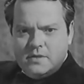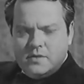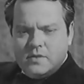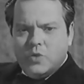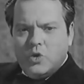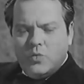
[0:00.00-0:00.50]

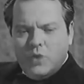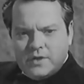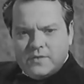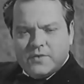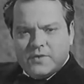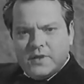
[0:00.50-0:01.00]
the more
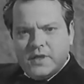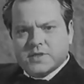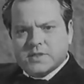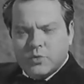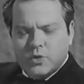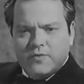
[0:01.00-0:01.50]
wonderful things
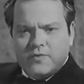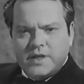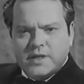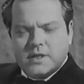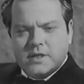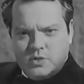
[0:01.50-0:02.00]
the
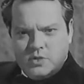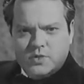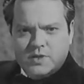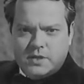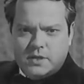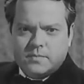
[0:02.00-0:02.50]
bullfighter can do
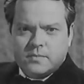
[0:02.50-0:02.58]
with him.